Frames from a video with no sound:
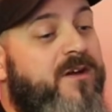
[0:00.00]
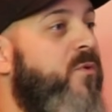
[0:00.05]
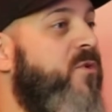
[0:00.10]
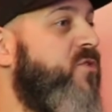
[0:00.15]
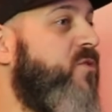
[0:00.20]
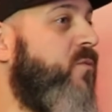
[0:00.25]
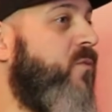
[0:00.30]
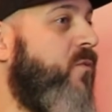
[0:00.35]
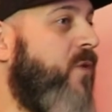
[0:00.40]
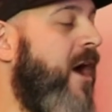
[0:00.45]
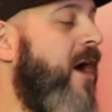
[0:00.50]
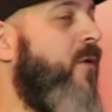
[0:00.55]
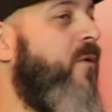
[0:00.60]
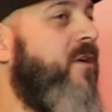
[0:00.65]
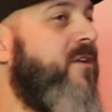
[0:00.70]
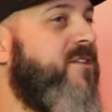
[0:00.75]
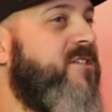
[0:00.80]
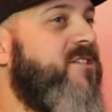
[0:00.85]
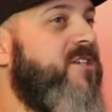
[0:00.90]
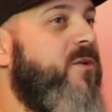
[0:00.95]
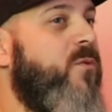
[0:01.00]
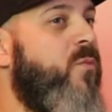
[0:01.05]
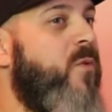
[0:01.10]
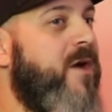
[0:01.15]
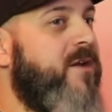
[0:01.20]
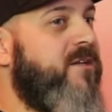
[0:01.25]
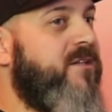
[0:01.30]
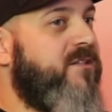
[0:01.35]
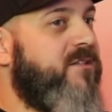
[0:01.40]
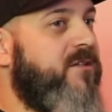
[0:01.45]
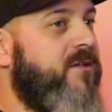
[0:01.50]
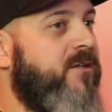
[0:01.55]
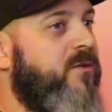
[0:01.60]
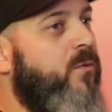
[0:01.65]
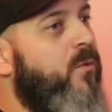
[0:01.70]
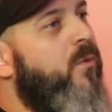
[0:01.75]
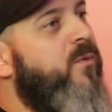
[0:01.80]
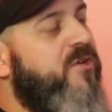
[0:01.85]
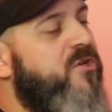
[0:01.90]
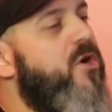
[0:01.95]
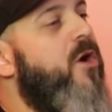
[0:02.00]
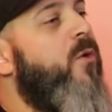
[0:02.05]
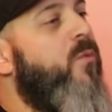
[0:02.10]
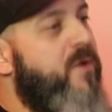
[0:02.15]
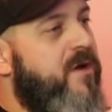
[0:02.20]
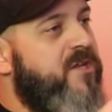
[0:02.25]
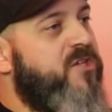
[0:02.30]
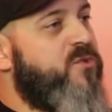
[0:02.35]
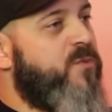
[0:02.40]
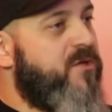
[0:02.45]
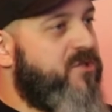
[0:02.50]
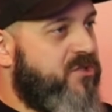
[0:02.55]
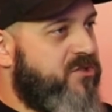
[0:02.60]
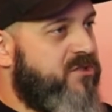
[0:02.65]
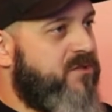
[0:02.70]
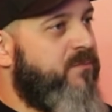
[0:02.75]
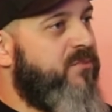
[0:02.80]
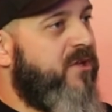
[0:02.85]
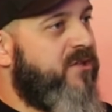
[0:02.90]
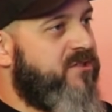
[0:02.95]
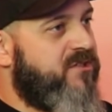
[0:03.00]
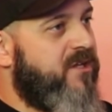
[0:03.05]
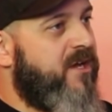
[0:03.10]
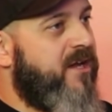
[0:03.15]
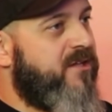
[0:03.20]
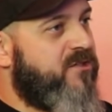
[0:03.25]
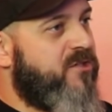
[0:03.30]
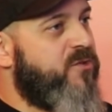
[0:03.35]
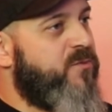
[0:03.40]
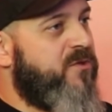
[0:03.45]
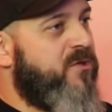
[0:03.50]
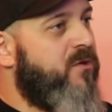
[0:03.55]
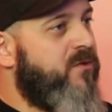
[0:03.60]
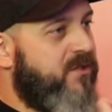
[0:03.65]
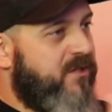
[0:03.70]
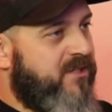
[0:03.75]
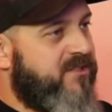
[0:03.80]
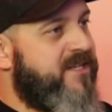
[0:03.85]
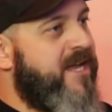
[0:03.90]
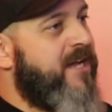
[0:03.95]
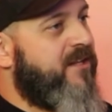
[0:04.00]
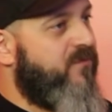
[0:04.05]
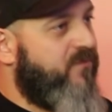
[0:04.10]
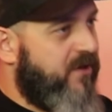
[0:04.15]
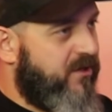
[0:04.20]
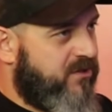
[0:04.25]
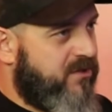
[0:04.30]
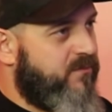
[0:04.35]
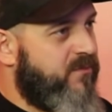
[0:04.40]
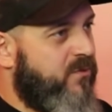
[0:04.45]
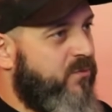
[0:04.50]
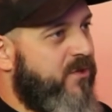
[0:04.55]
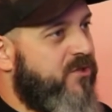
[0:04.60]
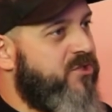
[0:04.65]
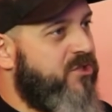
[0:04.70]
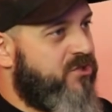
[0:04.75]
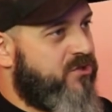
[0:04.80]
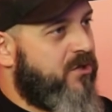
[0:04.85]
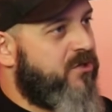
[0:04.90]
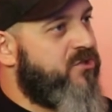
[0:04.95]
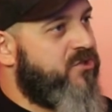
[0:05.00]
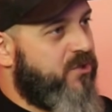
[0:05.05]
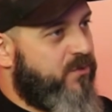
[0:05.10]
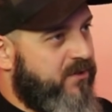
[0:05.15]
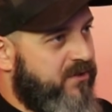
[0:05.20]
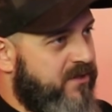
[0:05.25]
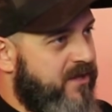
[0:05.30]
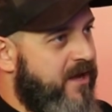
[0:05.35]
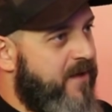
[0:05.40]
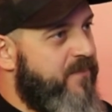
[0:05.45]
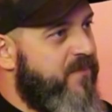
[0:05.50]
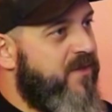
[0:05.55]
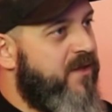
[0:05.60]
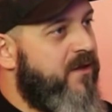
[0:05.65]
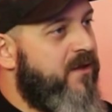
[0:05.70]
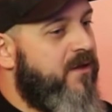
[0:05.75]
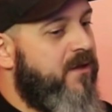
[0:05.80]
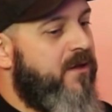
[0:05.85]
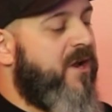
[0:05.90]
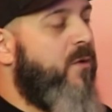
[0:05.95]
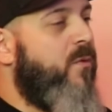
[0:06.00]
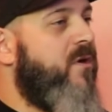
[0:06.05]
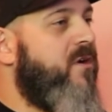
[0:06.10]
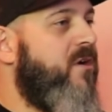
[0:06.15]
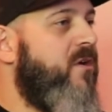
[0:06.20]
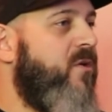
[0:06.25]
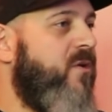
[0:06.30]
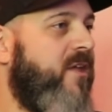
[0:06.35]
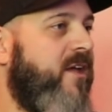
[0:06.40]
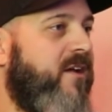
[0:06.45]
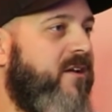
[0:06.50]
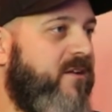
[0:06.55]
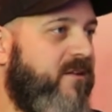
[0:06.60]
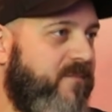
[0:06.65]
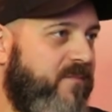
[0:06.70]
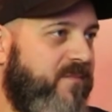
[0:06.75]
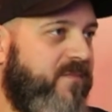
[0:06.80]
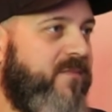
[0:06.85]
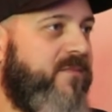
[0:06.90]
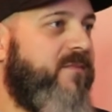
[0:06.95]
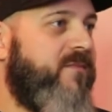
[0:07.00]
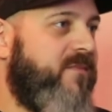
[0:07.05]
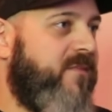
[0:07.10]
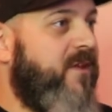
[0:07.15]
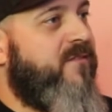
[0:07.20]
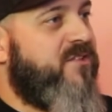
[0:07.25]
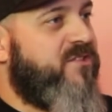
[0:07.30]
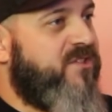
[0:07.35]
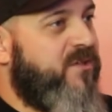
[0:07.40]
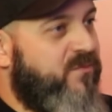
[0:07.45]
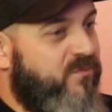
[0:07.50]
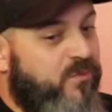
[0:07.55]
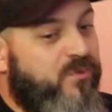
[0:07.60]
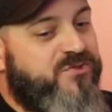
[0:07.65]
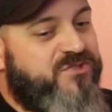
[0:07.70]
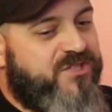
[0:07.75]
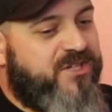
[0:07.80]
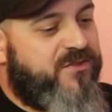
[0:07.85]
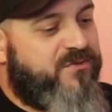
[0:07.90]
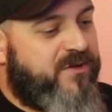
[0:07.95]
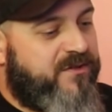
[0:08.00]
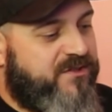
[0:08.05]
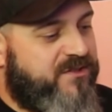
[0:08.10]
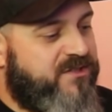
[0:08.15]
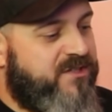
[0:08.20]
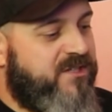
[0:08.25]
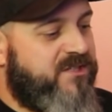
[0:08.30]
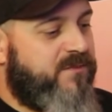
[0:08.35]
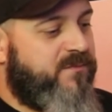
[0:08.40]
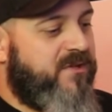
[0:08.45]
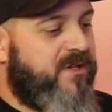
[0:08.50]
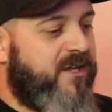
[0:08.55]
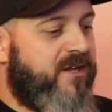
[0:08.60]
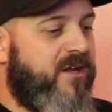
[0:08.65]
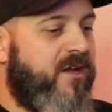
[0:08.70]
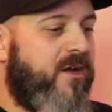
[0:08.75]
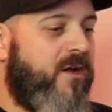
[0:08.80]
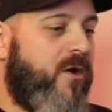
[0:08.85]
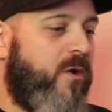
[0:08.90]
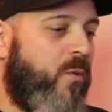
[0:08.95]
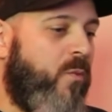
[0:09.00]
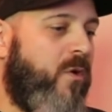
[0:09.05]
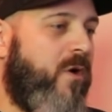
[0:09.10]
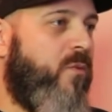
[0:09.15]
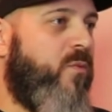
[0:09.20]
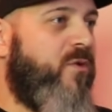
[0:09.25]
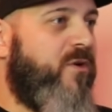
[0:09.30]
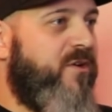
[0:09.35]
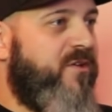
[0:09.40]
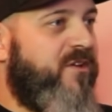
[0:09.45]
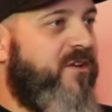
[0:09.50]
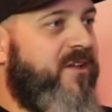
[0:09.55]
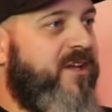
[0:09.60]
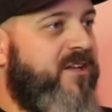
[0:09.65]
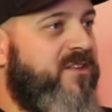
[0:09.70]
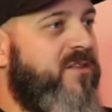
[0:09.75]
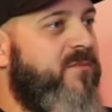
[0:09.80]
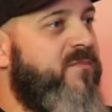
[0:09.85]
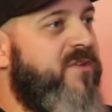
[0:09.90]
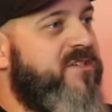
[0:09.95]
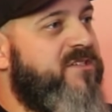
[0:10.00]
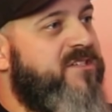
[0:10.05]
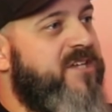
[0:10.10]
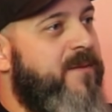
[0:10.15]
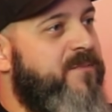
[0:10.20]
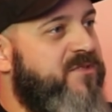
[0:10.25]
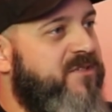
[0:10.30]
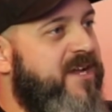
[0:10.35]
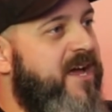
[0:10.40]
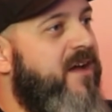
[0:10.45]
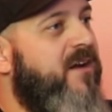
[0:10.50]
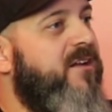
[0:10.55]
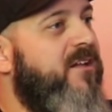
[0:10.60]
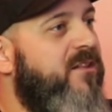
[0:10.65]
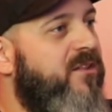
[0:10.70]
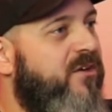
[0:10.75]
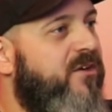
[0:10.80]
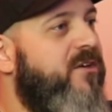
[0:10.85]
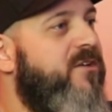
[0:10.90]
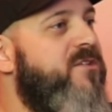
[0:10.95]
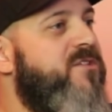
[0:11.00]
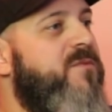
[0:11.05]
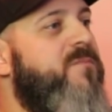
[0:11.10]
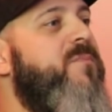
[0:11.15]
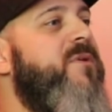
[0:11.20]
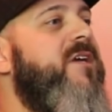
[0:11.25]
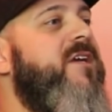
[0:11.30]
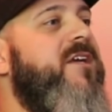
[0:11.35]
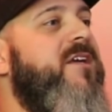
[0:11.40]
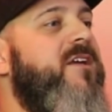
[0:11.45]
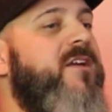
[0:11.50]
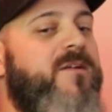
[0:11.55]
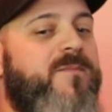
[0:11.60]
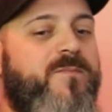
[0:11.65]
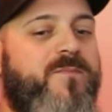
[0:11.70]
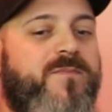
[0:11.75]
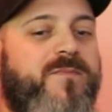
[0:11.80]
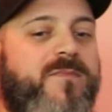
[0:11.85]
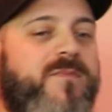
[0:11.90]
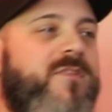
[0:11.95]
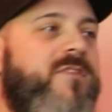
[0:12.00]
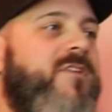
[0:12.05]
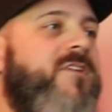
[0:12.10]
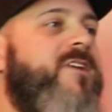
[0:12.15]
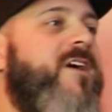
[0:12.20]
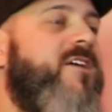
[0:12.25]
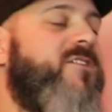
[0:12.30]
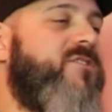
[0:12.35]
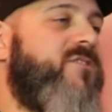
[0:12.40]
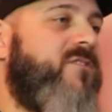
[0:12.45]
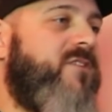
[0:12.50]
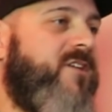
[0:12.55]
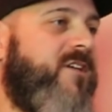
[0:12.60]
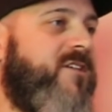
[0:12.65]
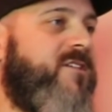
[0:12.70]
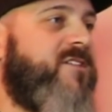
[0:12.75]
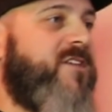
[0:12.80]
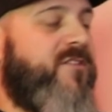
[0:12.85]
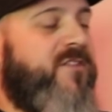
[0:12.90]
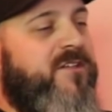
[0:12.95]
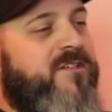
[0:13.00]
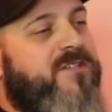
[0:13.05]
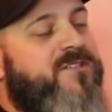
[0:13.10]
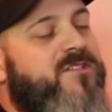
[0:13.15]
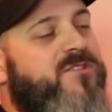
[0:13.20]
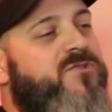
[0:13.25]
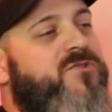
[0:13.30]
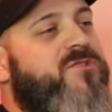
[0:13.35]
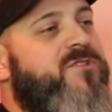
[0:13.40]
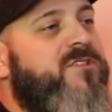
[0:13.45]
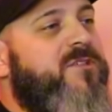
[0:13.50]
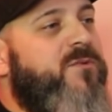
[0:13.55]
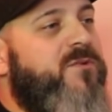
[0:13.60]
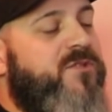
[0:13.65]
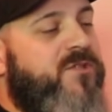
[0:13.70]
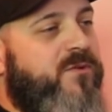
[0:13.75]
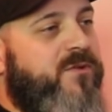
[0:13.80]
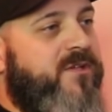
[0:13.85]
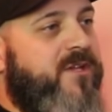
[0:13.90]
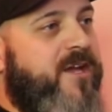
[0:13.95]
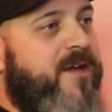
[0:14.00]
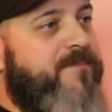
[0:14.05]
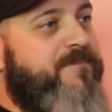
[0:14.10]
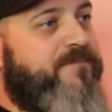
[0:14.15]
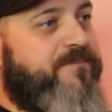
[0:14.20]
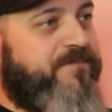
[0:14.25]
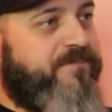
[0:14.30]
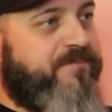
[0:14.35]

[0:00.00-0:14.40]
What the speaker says: which I want to see we know when he switches to blood slides, because we know the exact victim in which he starts doing that. But I want to know, like, obviously we'll see it throughout the season, but like what were the missteps and how did he learn to be the Dexter he is? I think that's interesting that we're doing that.